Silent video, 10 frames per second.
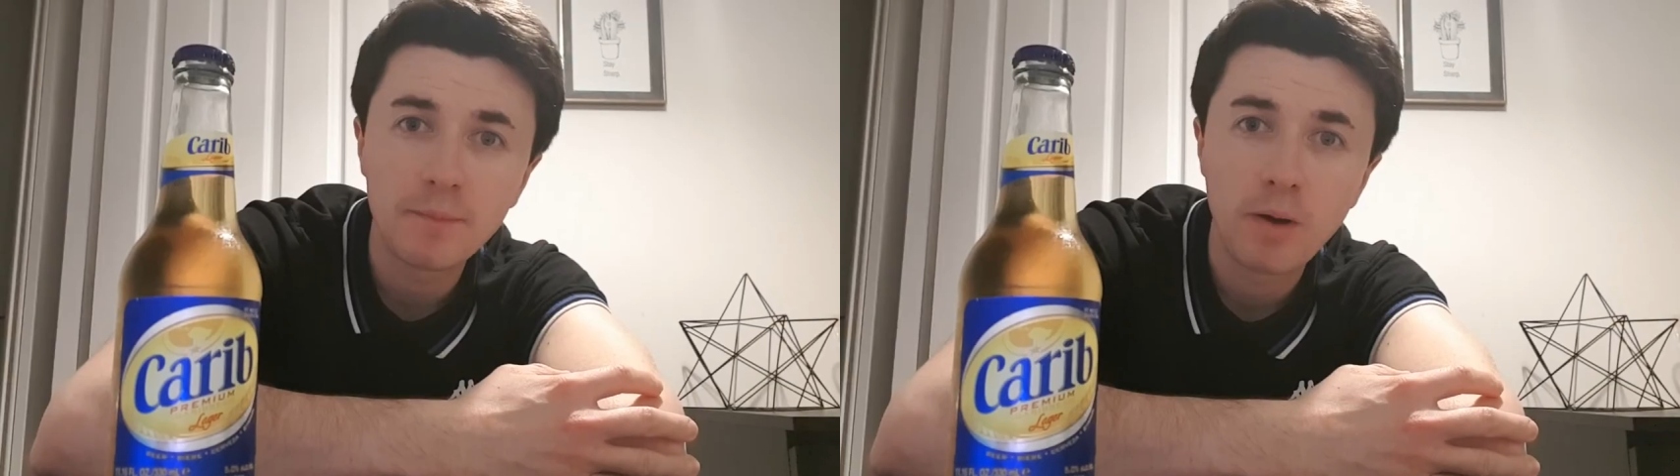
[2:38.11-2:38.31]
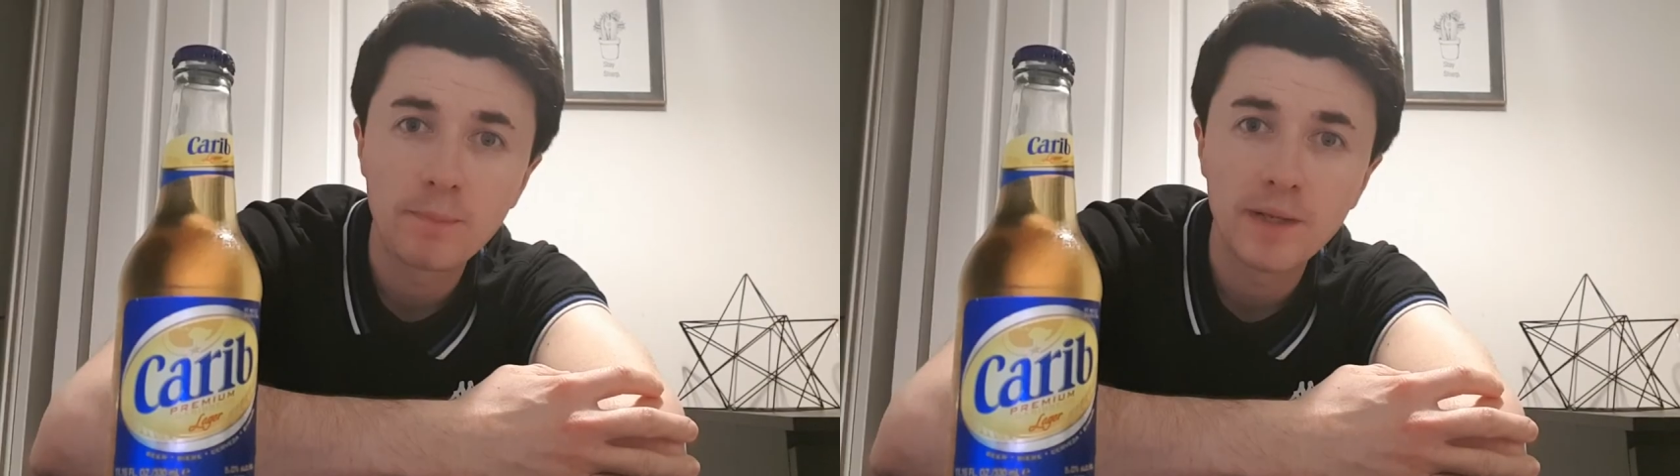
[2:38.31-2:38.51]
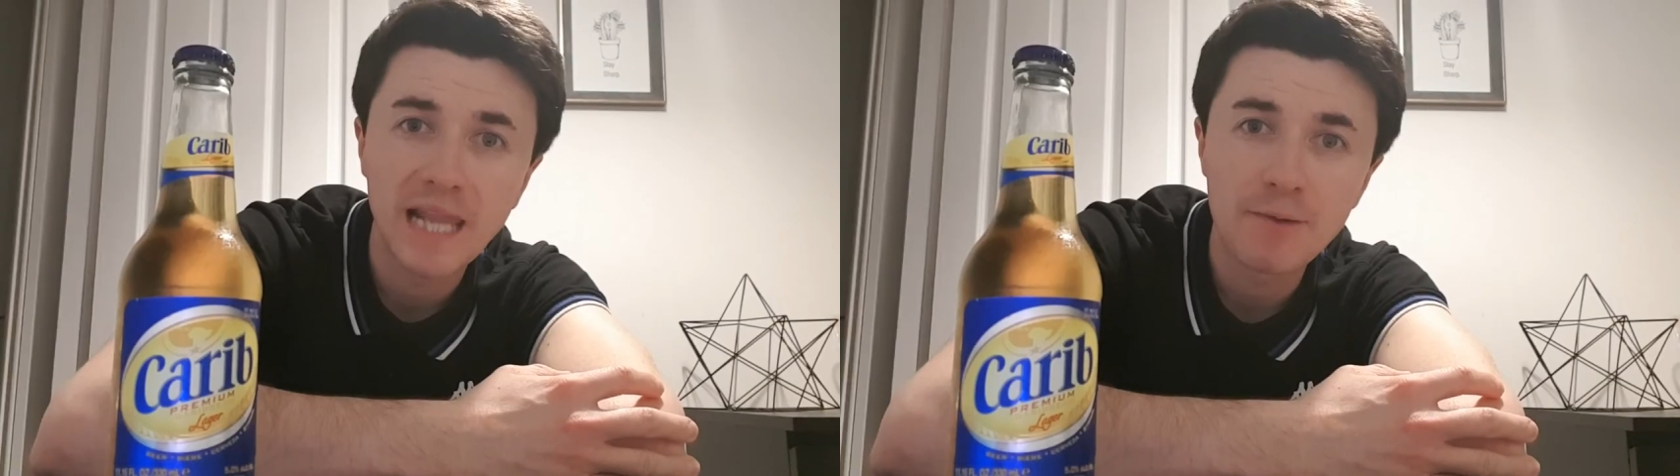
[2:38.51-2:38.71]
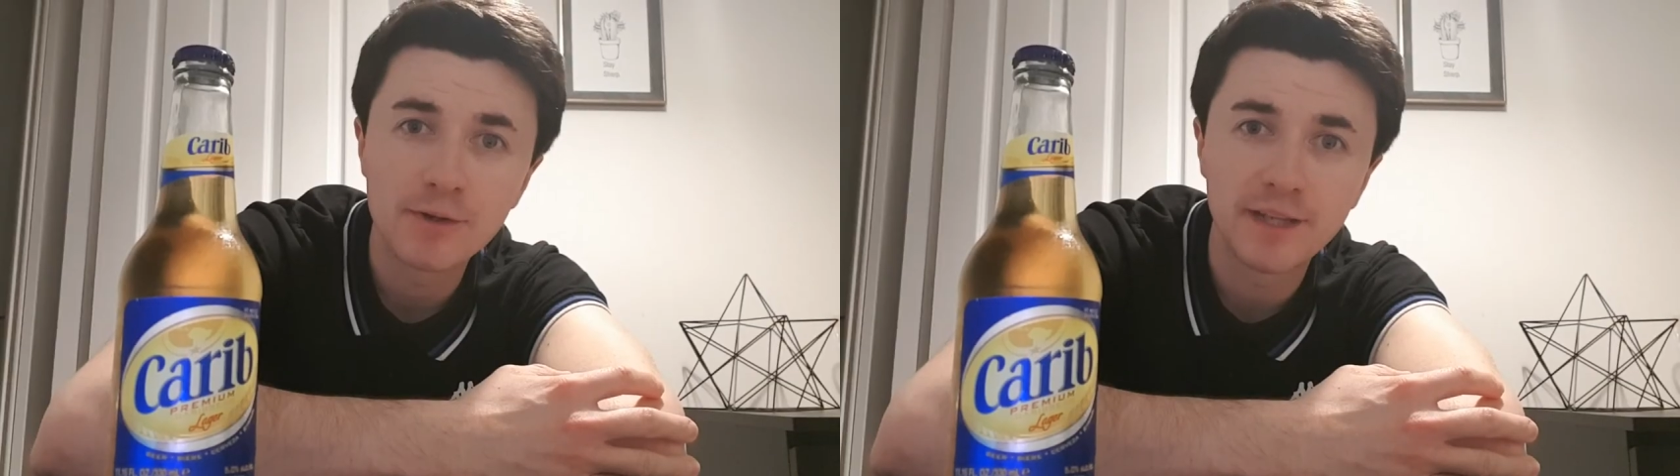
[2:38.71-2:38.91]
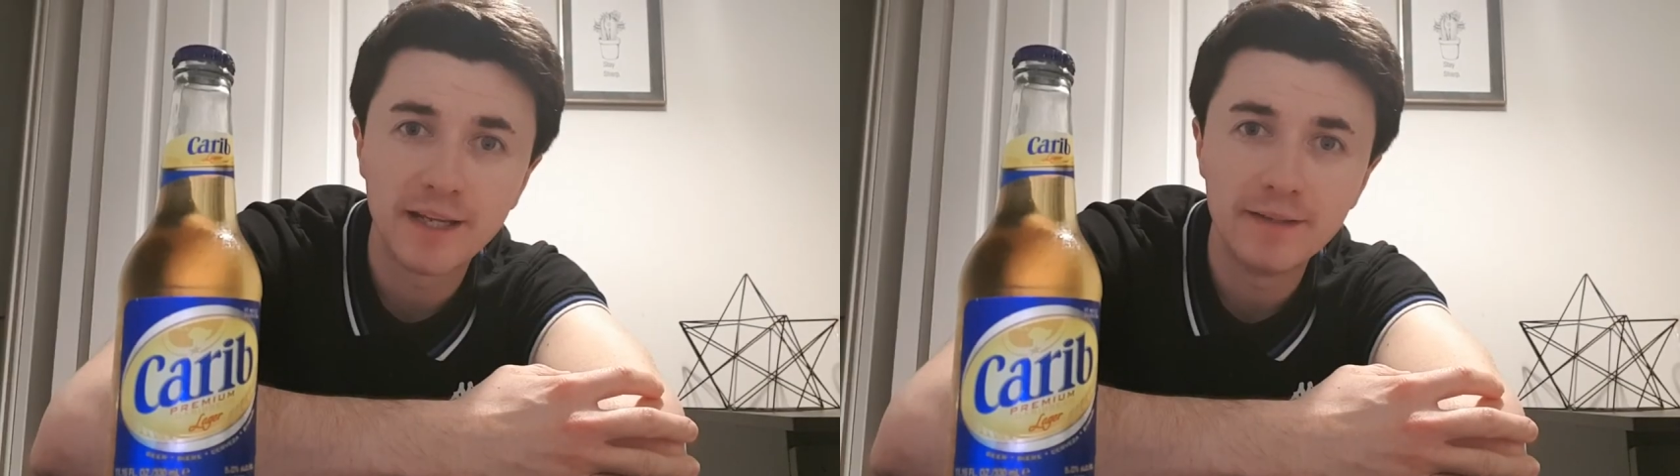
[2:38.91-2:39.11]
the
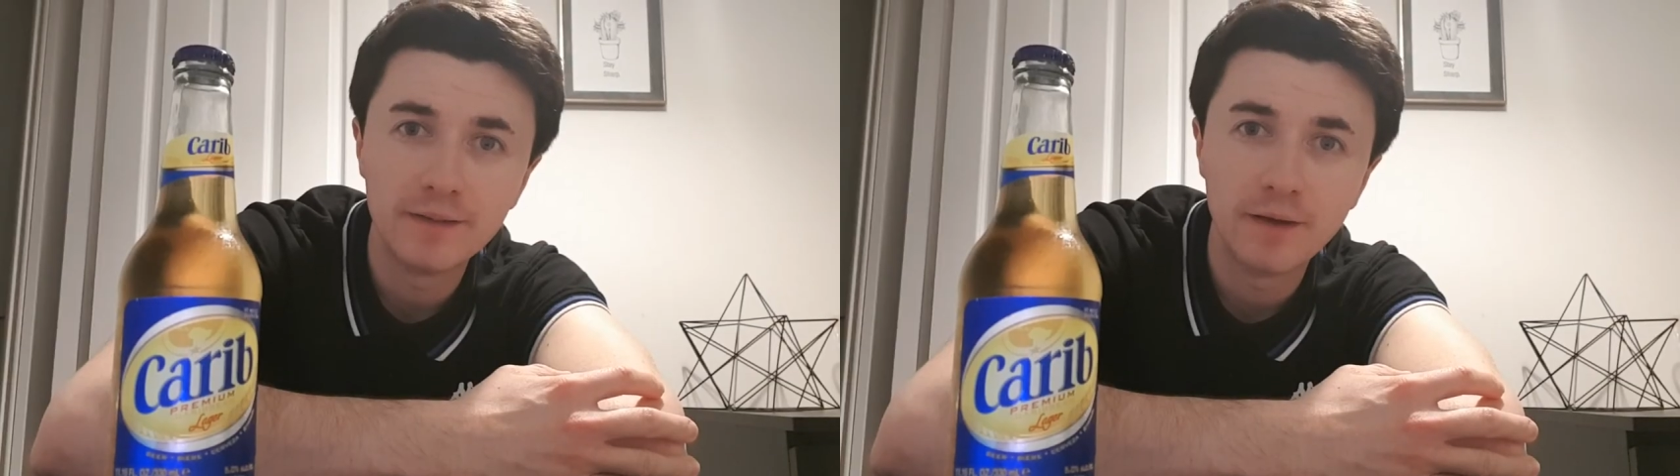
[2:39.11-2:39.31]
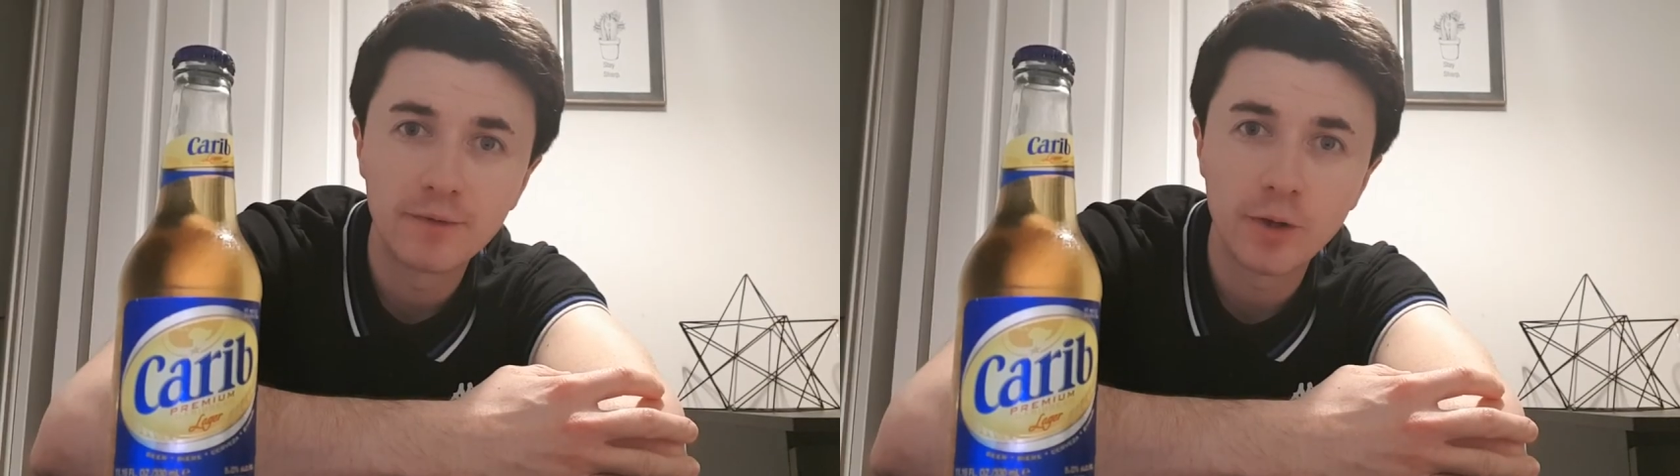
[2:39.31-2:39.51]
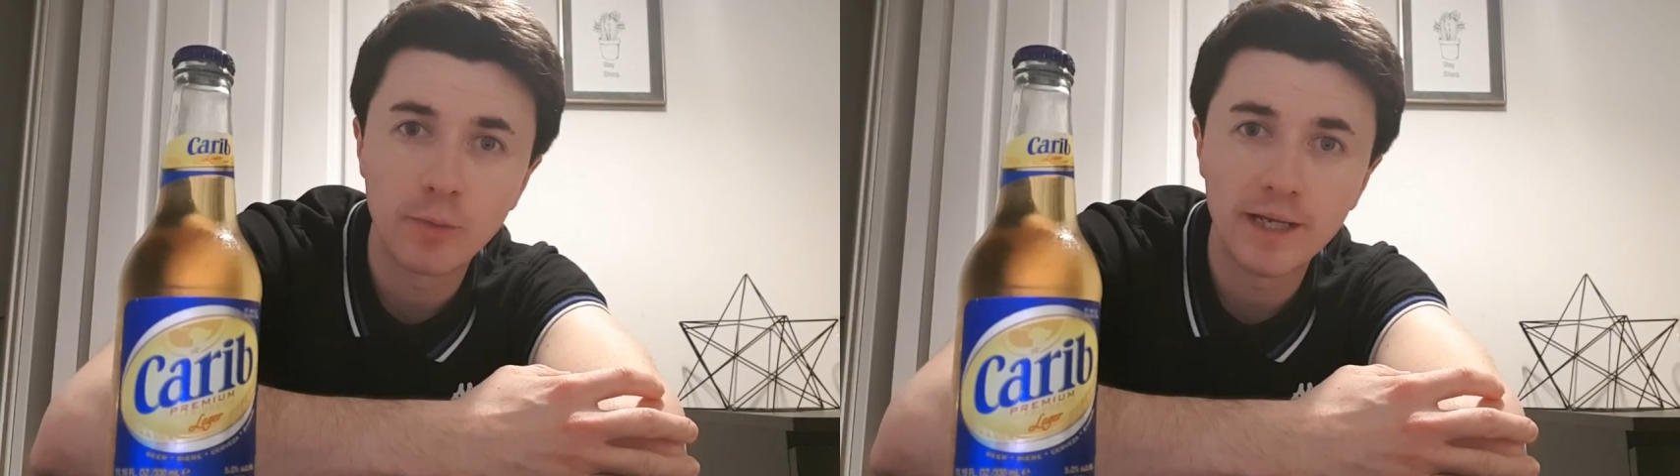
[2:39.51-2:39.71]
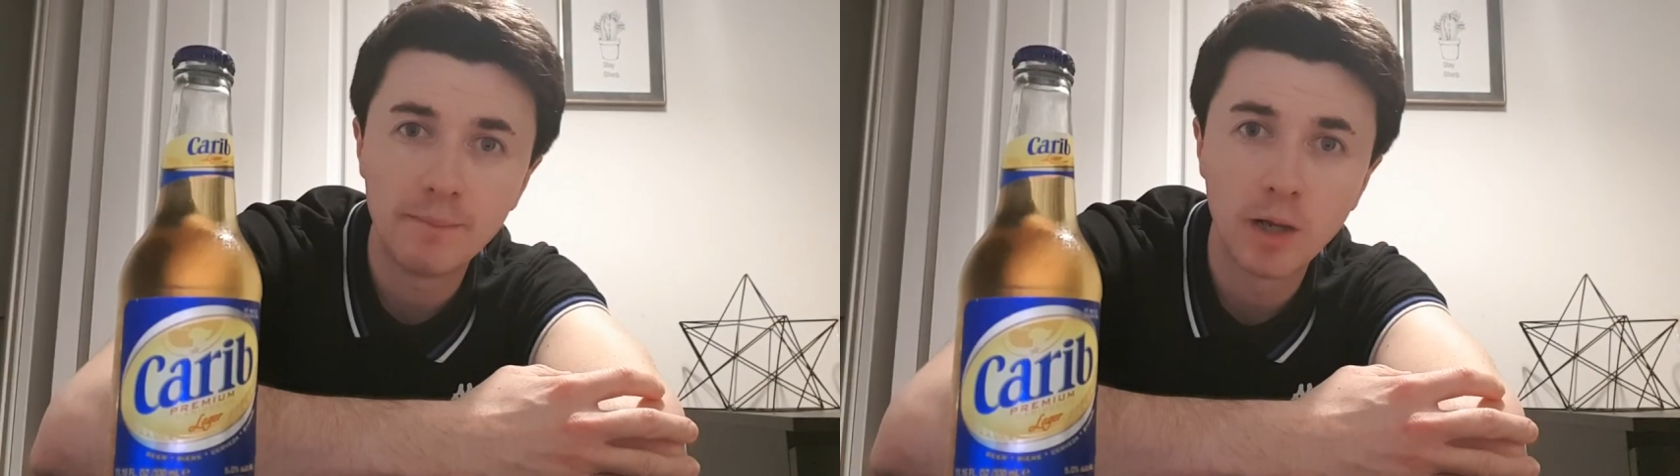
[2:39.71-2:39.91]
popularity of Carib